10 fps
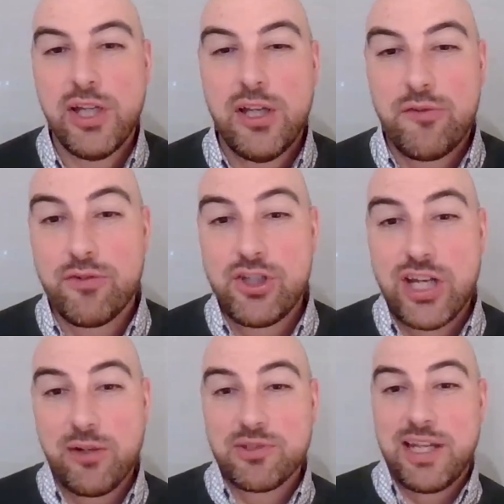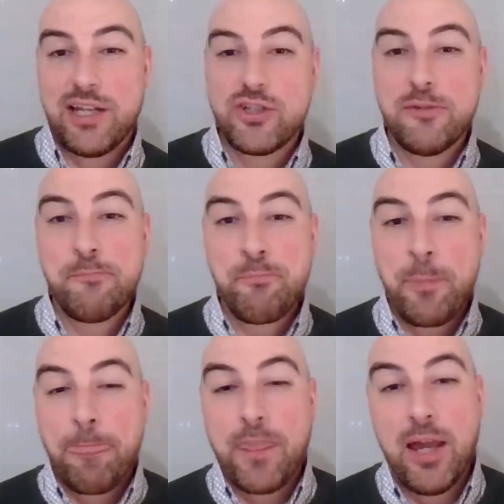for a channel selection
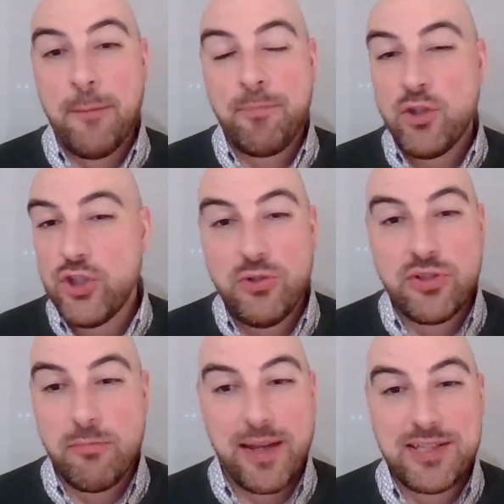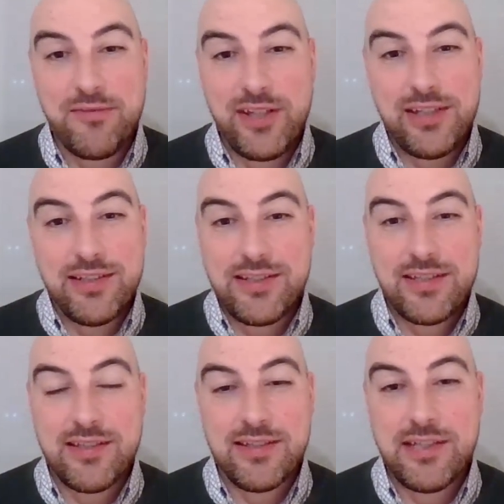due to the massive
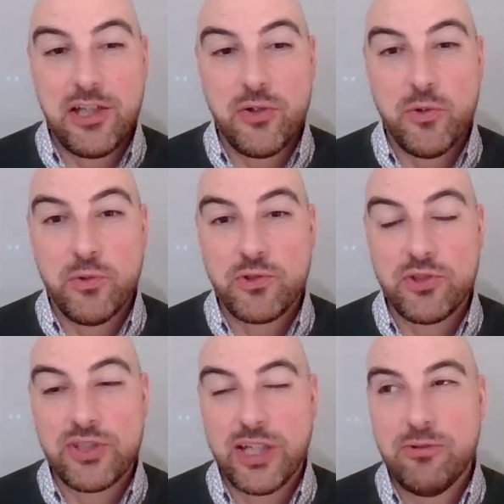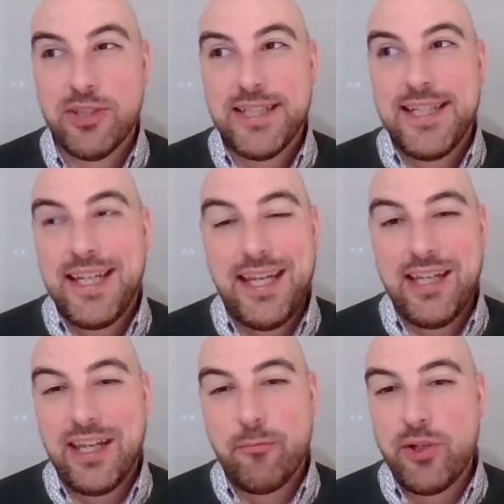inconsistency of the horse. So
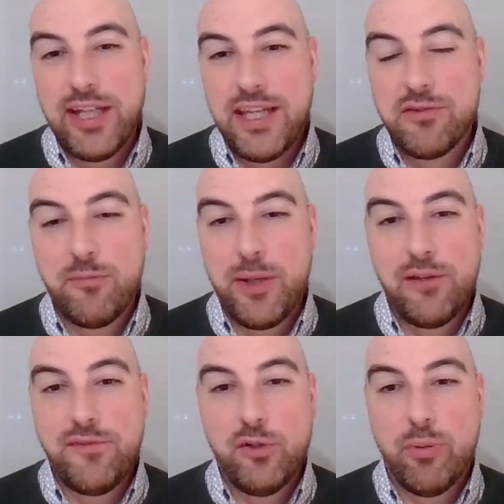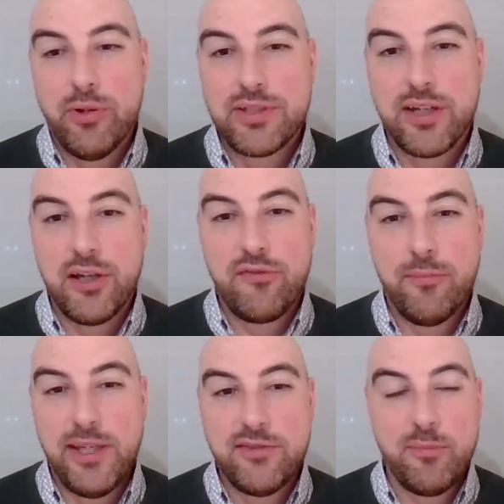it would need to have been a few points higher for
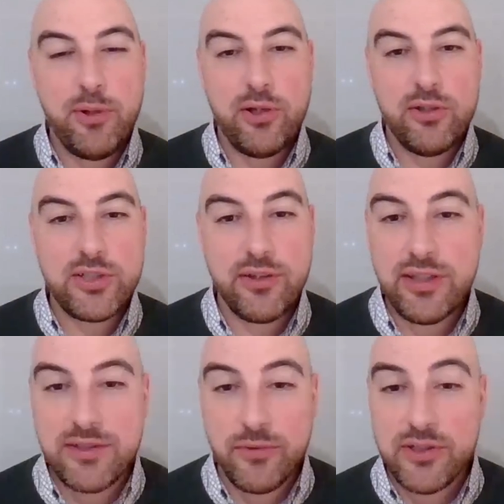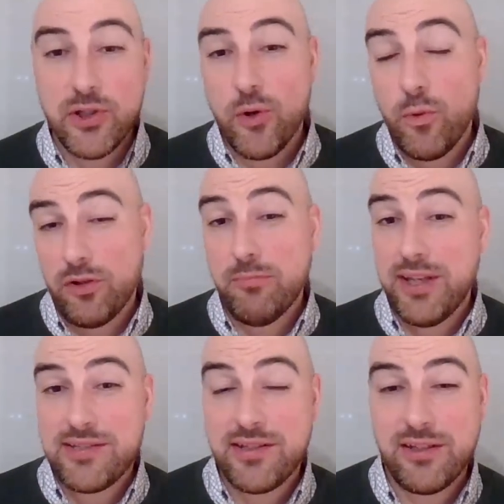me to have put it on. So it's not one
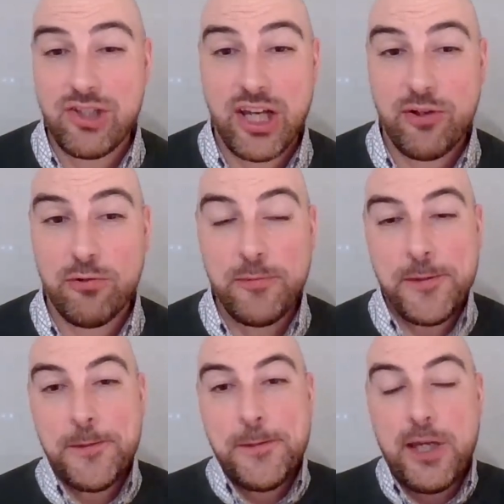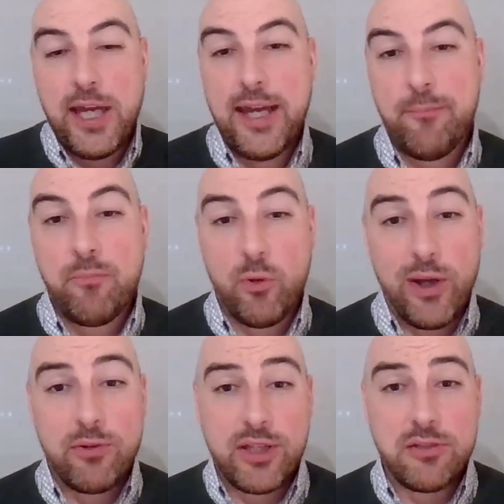miss to the channel, but well
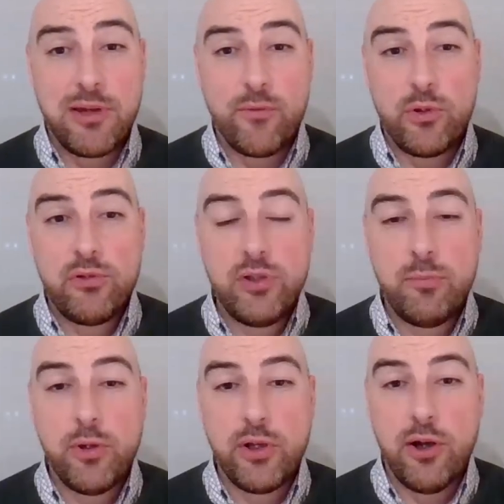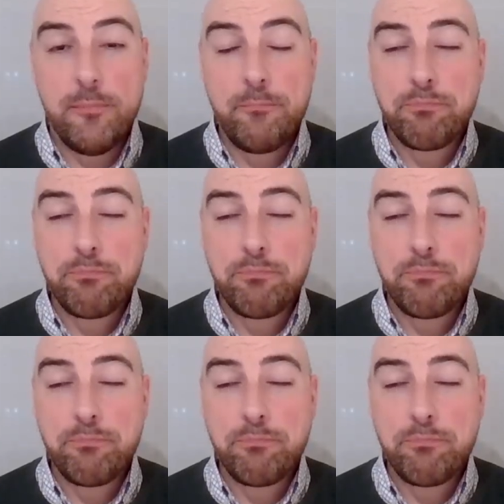done to everyone who put it on.